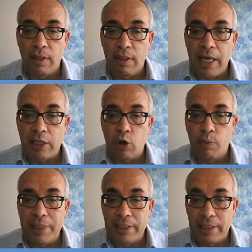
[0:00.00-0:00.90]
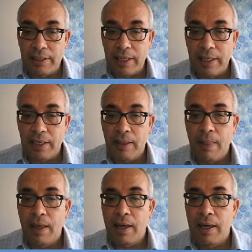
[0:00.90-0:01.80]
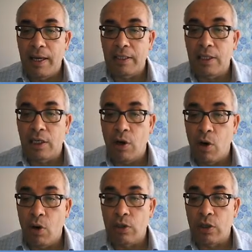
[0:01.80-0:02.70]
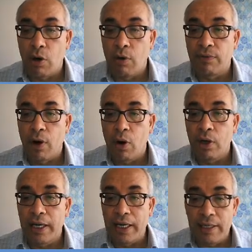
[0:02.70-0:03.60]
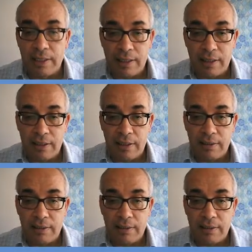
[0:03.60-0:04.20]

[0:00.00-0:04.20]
that obesity is the cause of all illnesses.